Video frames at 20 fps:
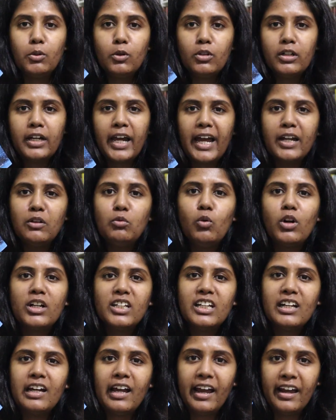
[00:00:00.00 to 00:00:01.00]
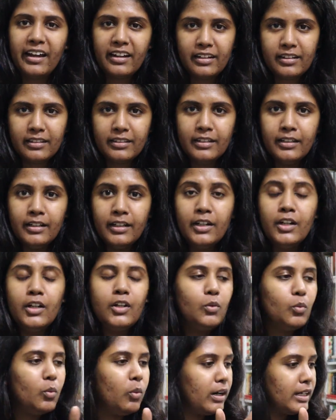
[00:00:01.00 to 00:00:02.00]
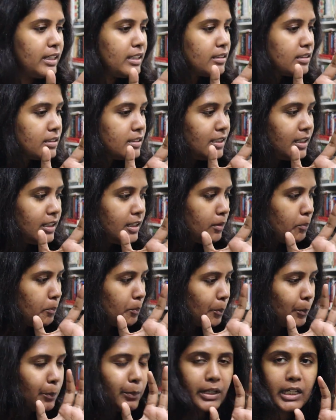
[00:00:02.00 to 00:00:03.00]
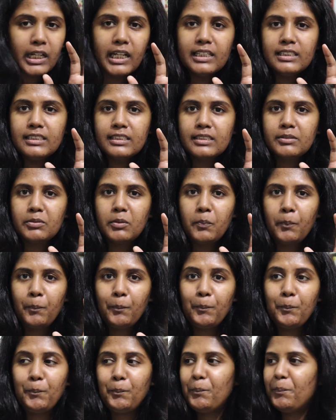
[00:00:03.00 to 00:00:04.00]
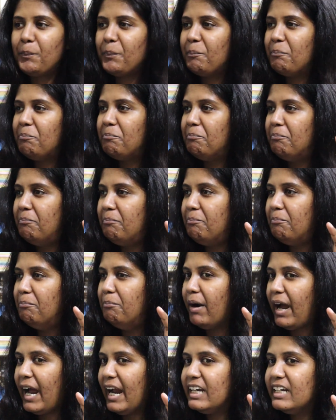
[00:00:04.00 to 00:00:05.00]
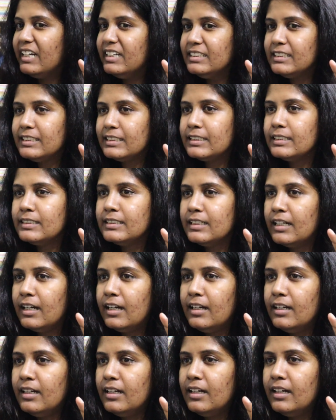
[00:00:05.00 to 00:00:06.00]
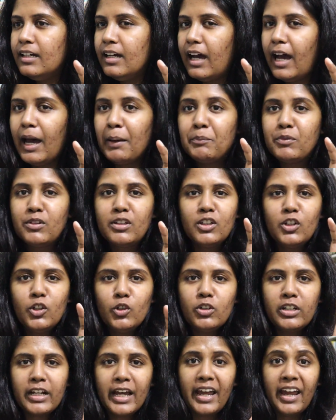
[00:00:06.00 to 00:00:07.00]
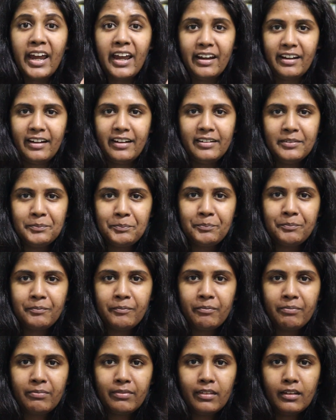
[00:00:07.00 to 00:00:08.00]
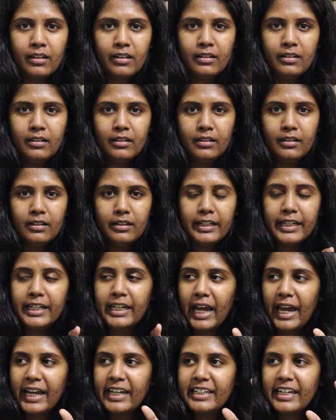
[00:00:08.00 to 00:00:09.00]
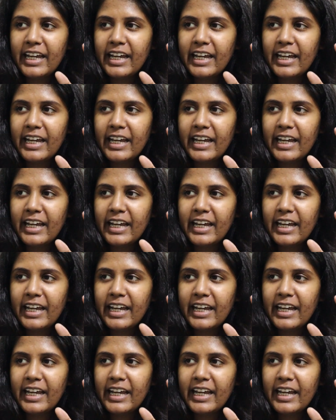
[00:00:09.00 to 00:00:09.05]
book, and what the heck? What the biggest, baddest, absolute heck? Like, I